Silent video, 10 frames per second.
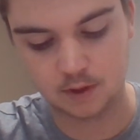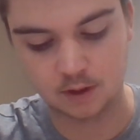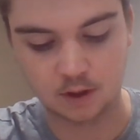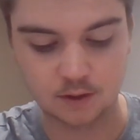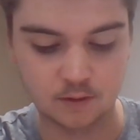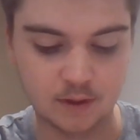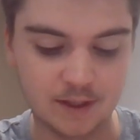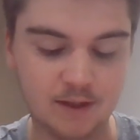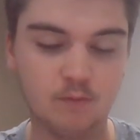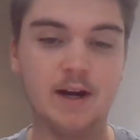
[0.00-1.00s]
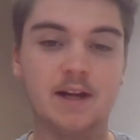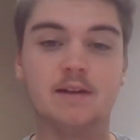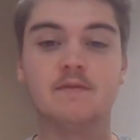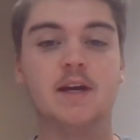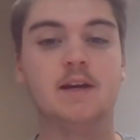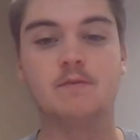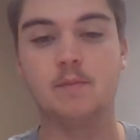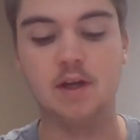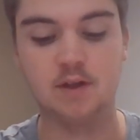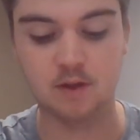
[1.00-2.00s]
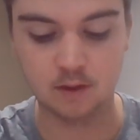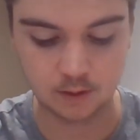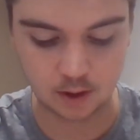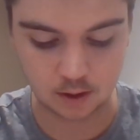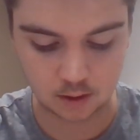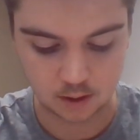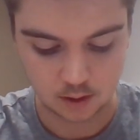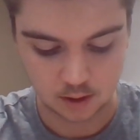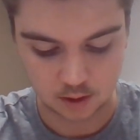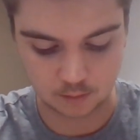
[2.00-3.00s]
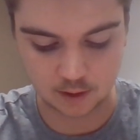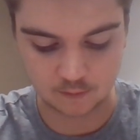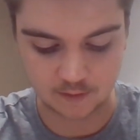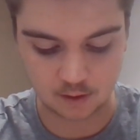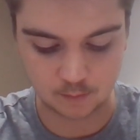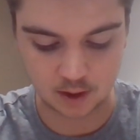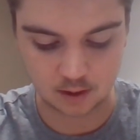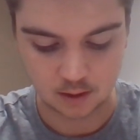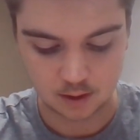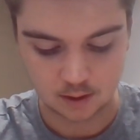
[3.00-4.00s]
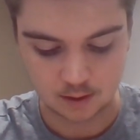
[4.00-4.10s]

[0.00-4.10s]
and you're also going to need a way to convey information early on. Career development,